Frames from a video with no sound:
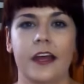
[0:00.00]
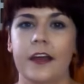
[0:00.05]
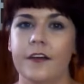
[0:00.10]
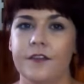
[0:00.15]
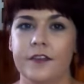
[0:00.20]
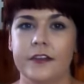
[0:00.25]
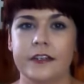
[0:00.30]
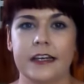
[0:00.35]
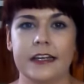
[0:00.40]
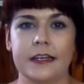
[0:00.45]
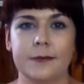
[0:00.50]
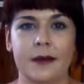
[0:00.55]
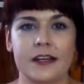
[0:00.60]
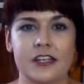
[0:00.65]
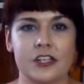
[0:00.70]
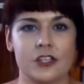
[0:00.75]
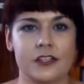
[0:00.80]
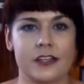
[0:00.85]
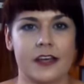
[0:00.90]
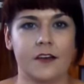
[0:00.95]
If you did, make
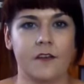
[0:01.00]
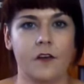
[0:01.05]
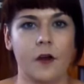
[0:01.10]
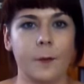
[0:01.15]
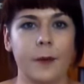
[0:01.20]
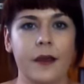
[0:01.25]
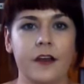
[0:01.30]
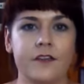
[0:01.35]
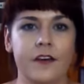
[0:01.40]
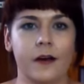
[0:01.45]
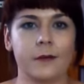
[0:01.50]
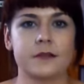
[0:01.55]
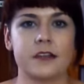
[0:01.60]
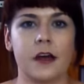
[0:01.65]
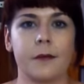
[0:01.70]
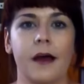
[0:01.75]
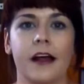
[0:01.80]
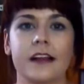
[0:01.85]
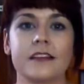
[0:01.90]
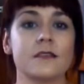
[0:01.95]
sure to give it a big thumbs
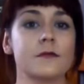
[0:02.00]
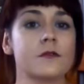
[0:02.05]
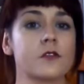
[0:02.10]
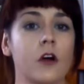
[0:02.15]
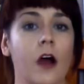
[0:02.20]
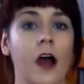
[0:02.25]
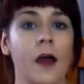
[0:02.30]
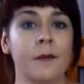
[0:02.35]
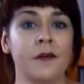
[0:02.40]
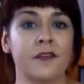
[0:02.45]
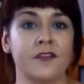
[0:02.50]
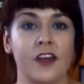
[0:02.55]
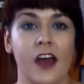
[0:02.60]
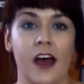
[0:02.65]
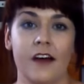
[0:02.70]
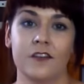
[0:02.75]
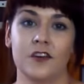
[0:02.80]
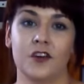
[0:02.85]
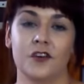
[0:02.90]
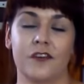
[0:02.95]
up and subscribe if you
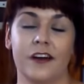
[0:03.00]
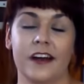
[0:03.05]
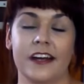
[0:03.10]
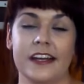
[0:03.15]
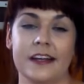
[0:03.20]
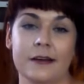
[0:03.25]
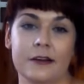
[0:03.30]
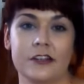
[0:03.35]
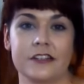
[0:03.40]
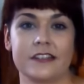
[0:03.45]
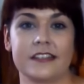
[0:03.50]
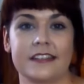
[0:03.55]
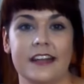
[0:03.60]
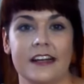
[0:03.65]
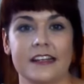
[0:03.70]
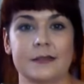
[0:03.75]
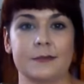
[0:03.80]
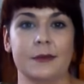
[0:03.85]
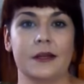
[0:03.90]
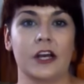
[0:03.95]
haven't already, because it
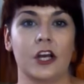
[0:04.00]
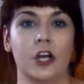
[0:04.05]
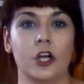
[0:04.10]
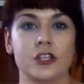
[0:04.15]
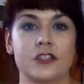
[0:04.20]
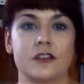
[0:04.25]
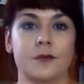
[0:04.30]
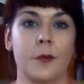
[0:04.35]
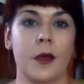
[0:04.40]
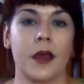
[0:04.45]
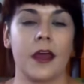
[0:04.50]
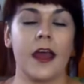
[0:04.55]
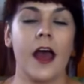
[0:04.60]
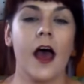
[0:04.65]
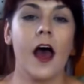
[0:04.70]
does mean a lot to me.